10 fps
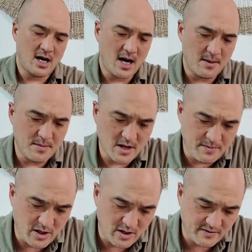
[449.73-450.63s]
a
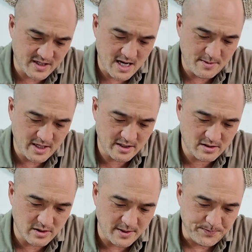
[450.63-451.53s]
period of time in
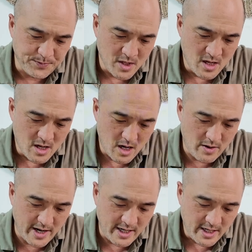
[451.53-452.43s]
history.
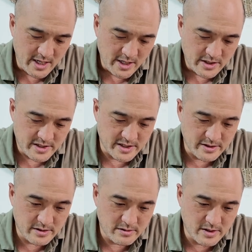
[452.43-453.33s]
All right.
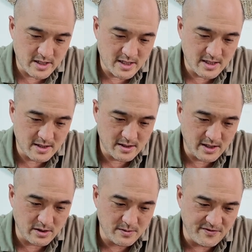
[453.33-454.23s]
So
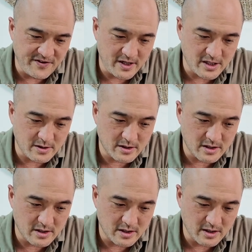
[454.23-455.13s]
here's some
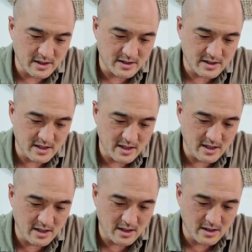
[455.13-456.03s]
finished, let's
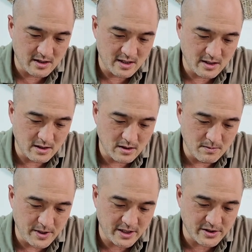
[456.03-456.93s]
say, I think,
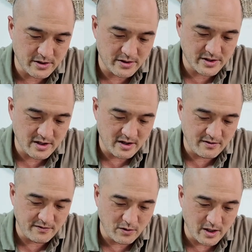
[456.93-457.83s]
pictures
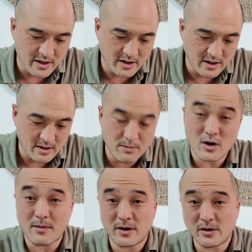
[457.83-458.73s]
of what the property